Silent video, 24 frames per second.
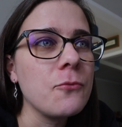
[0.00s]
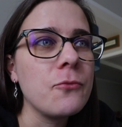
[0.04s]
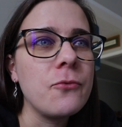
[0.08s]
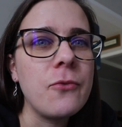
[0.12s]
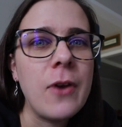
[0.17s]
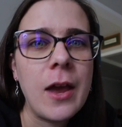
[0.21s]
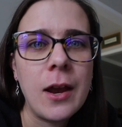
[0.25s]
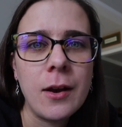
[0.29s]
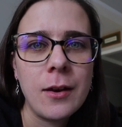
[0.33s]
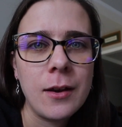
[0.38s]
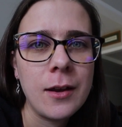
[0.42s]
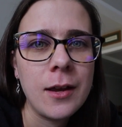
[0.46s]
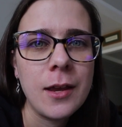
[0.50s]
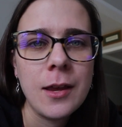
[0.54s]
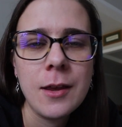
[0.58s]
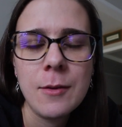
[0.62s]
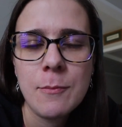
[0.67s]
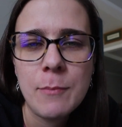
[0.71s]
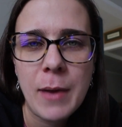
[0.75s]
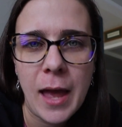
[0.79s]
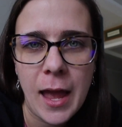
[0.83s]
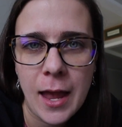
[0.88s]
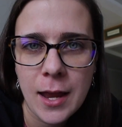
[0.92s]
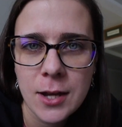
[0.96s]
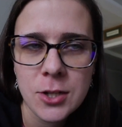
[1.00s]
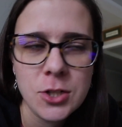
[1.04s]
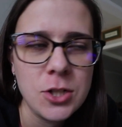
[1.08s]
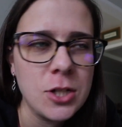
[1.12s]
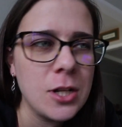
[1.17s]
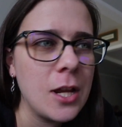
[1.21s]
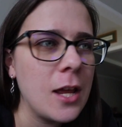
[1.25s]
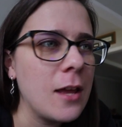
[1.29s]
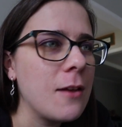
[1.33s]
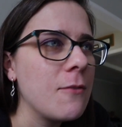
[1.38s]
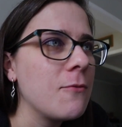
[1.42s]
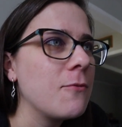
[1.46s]
very
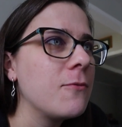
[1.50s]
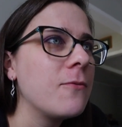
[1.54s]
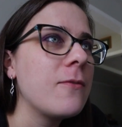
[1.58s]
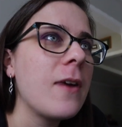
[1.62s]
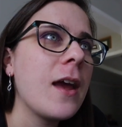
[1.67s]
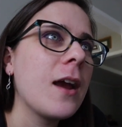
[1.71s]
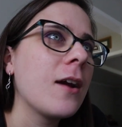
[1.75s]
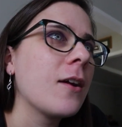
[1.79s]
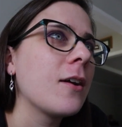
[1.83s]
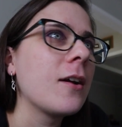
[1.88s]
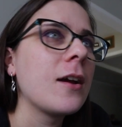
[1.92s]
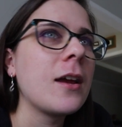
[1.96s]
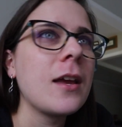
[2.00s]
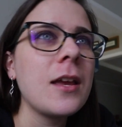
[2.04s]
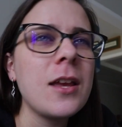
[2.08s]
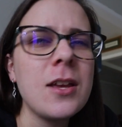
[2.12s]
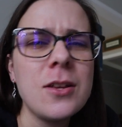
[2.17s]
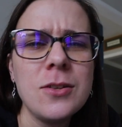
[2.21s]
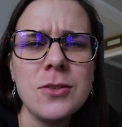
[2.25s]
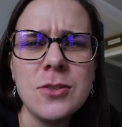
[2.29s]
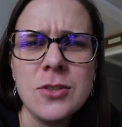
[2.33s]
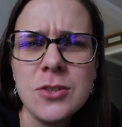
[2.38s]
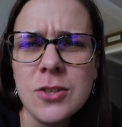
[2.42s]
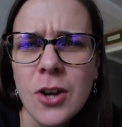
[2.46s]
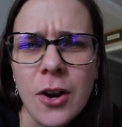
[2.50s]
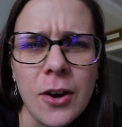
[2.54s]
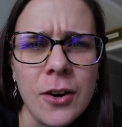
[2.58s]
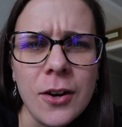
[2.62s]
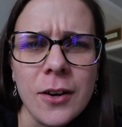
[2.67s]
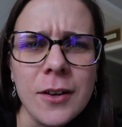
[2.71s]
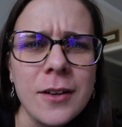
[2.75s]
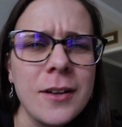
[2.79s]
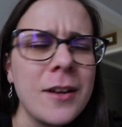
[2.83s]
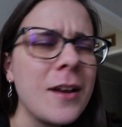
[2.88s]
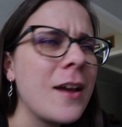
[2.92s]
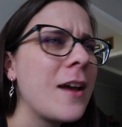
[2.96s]
passionate, very
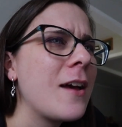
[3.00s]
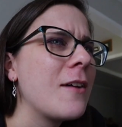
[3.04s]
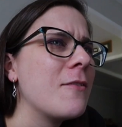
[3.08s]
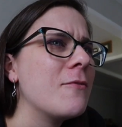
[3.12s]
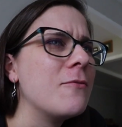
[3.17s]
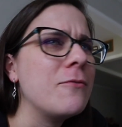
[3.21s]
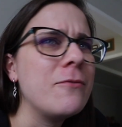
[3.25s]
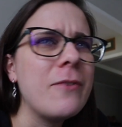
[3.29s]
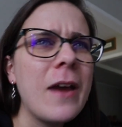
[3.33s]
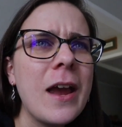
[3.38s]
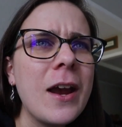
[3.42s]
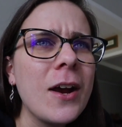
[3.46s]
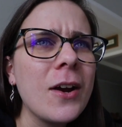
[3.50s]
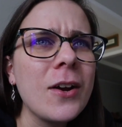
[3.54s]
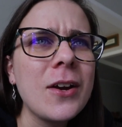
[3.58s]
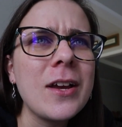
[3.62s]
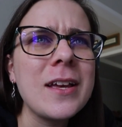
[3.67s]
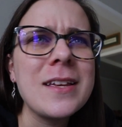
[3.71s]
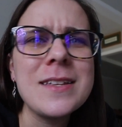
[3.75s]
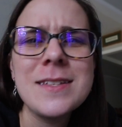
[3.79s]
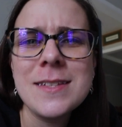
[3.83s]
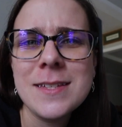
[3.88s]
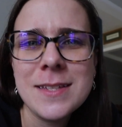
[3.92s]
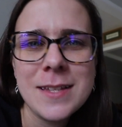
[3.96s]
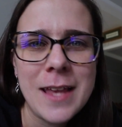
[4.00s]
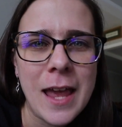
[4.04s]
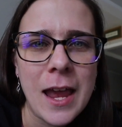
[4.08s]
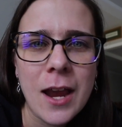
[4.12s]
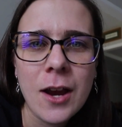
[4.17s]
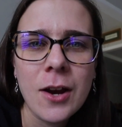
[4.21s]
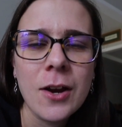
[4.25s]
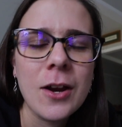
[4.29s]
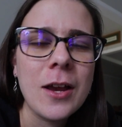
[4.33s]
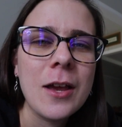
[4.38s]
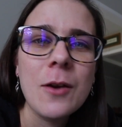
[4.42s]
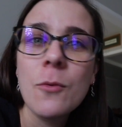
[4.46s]
dark, very
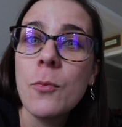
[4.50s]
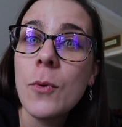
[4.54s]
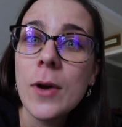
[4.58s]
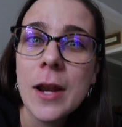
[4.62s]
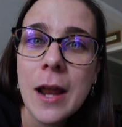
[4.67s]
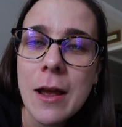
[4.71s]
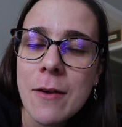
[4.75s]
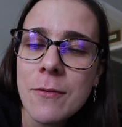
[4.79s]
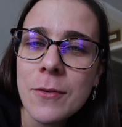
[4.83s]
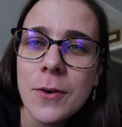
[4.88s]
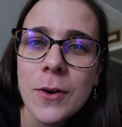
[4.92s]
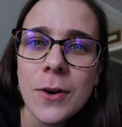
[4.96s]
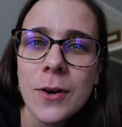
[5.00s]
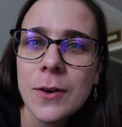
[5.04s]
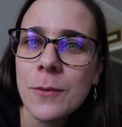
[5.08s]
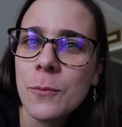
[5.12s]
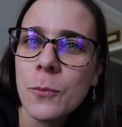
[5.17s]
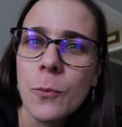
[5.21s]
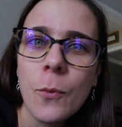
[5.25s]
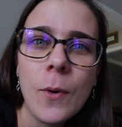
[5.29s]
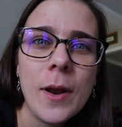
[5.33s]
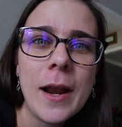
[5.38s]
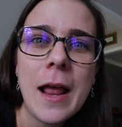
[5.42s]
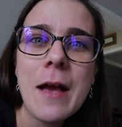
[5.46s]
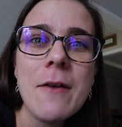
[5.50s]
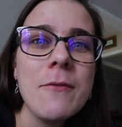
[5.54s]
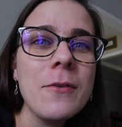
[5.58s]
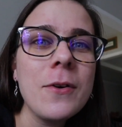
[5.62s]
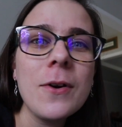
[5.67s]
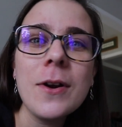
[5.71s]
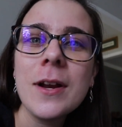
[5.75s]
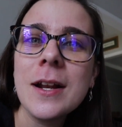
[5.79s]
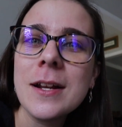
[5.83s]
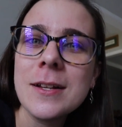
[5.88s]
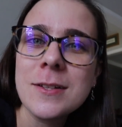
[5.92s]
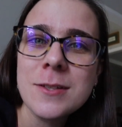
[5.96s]
scary, whatever
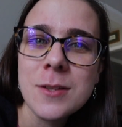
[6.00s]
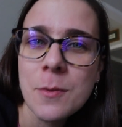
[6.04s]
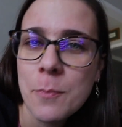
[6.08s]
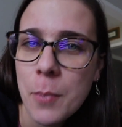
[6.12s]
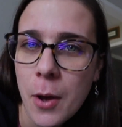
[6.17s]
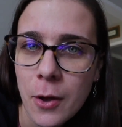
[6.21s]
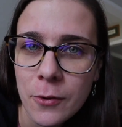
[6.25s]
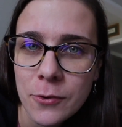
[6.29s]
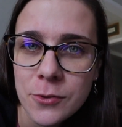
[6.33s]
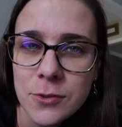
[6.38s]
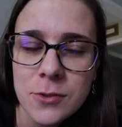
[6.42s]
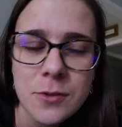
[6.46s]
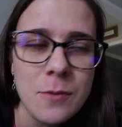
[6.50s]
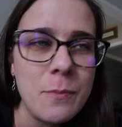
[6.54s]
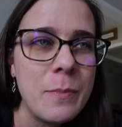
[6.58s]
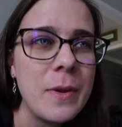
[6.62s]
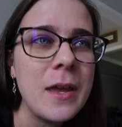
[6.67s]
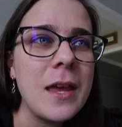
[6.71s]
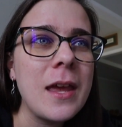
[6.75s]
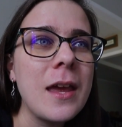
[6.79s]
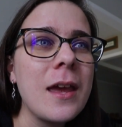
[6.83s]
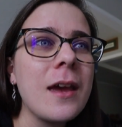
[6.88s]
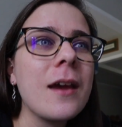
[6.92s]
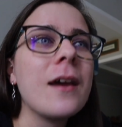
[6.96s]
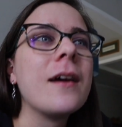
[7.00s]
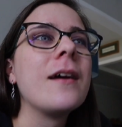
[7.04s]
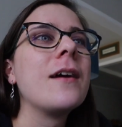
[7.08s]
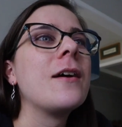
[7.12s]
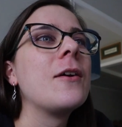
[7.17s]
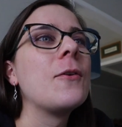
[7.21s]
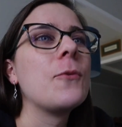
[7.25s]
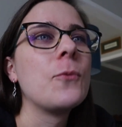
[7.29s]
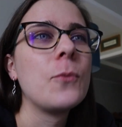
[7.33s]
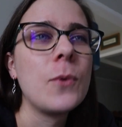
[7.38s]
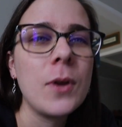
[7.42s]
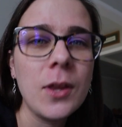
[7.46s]
whatever it is supposed to be,
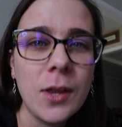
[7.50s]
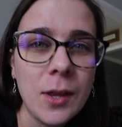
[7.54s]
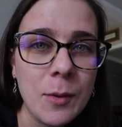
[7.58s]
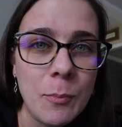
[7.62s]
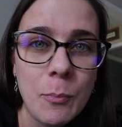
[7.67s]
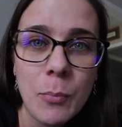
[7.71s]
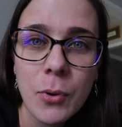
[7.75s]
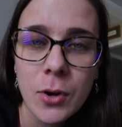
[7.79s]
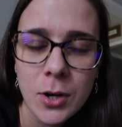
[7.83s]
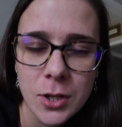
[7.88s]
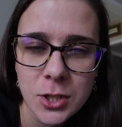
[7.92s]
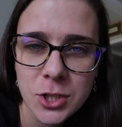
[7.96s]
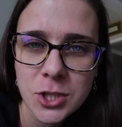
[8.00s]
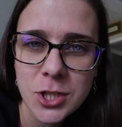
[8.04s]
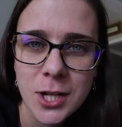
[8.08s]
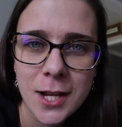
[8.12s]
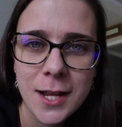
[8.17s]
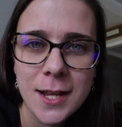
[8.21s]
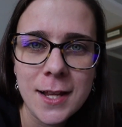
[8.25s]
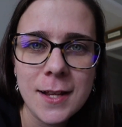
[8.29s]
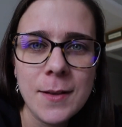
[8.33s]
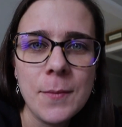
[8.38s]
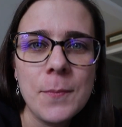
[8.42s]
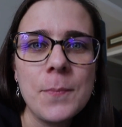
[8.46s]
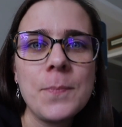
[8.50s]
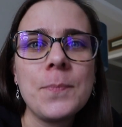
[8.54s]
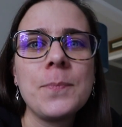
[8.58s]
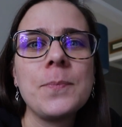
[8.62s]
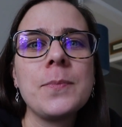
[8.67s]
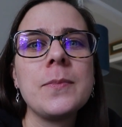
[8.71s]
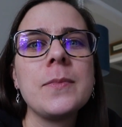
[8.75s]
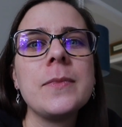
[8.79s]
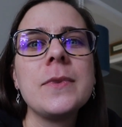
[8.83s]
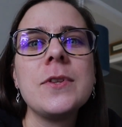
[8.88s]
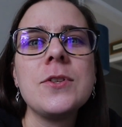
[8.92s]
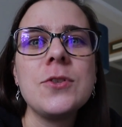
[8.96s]
really push it
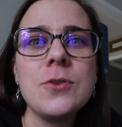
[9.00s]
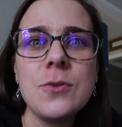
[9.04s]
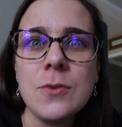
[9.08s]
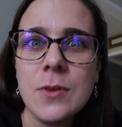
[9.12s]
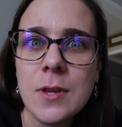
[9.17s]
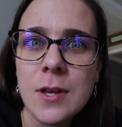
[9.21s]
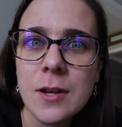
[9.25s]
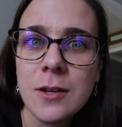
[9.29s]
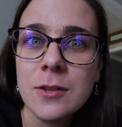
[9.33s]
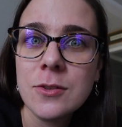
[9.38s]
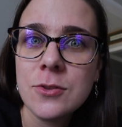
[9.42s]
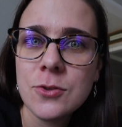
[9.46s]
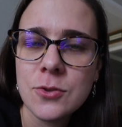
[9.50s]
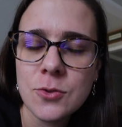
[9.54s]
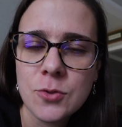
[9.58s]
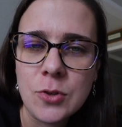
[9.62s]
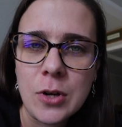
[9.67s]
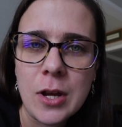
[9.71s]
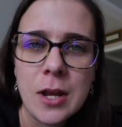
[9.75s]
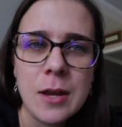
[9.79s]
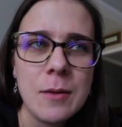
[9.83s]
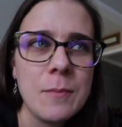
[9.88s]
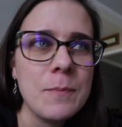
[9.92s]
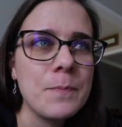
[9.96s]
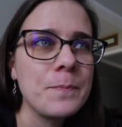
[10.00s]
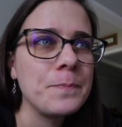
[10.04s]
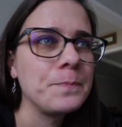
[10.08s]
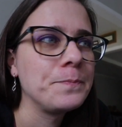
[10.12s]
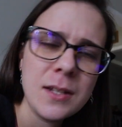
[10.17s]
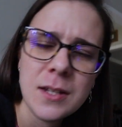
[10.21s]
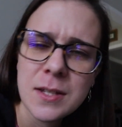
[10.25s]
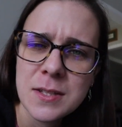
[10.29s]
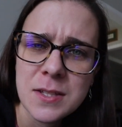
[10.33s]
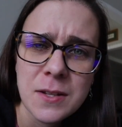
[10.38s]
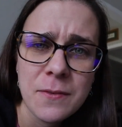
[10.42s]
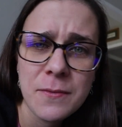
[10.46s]
to the extreme,
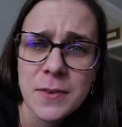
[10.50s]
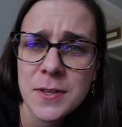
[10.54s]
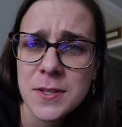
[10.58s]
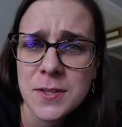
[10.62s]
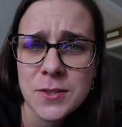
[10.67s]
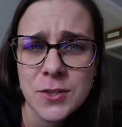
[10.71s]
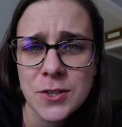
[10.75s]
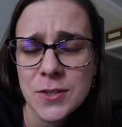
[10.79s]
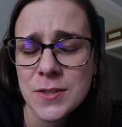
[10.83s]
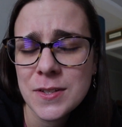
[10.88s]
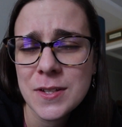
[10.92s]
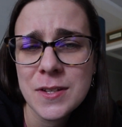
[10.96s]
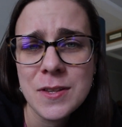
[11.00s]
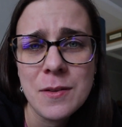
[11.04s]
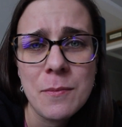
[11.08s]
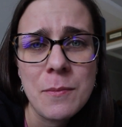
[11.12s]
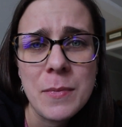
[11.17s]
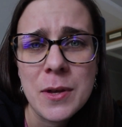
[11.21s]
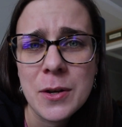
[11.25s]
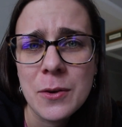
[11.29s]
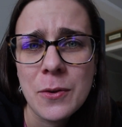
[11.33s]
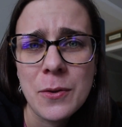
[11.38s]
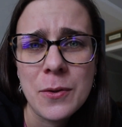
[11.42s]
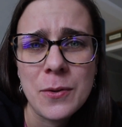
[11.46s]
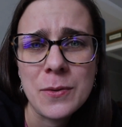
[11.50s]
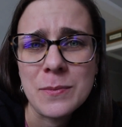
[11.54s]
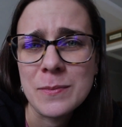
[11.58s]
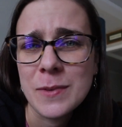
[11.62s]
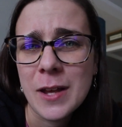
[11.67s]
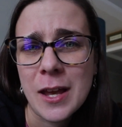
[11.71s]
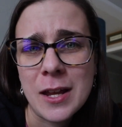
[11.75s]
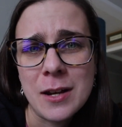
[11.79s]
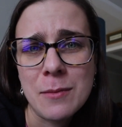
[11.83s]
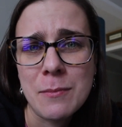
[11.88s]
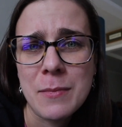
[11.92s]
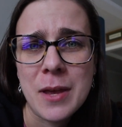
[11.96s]
because if it's just in the middle and
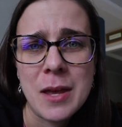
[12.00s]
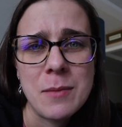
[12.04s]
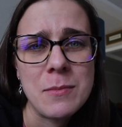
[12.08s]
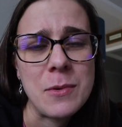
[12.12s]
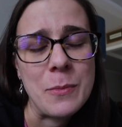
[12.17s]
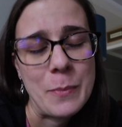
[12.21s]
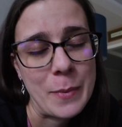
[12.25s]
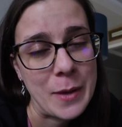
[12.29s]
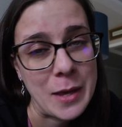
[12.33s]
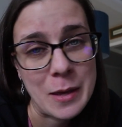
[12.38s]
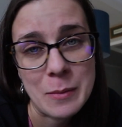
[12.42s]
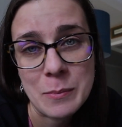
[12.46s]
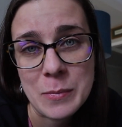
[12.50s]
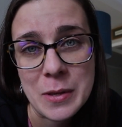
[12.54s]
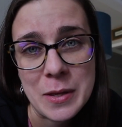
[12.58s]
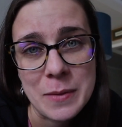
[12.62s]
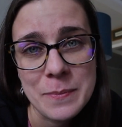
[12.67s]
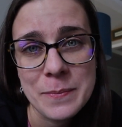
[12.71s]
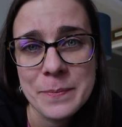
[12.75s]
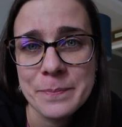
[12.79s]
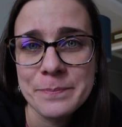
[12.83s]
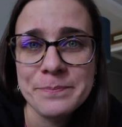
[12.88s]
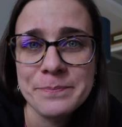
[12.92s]
kind of mamby-pamby,